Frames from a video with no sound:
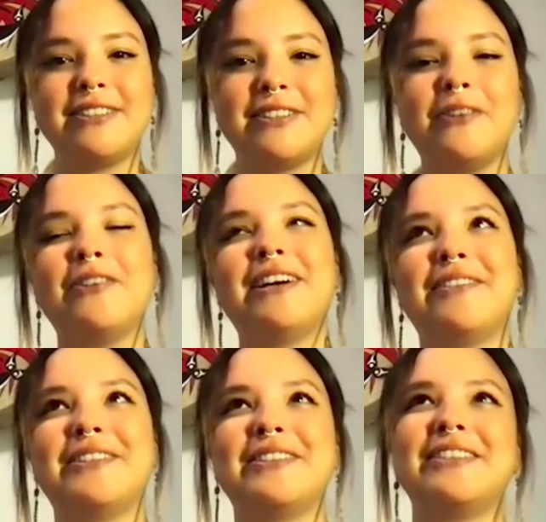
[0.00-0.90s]
So I
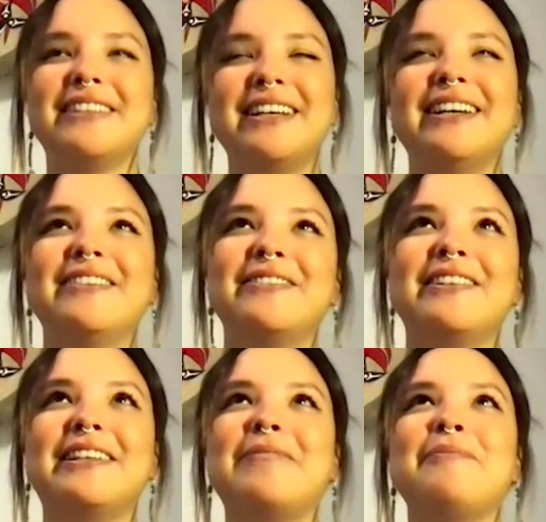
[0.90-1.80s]
was
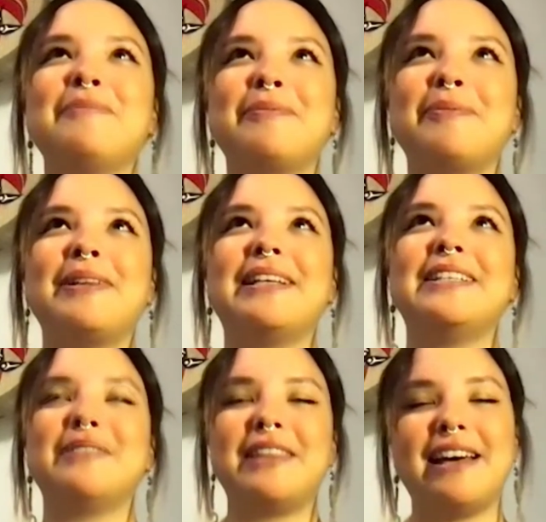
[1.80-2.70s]
really
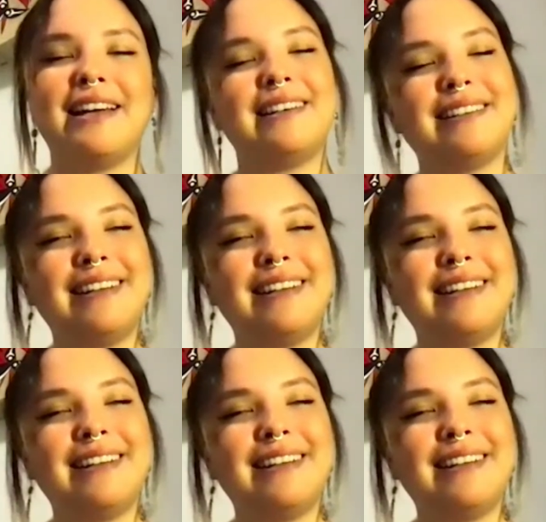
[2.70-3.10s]
pleased with that,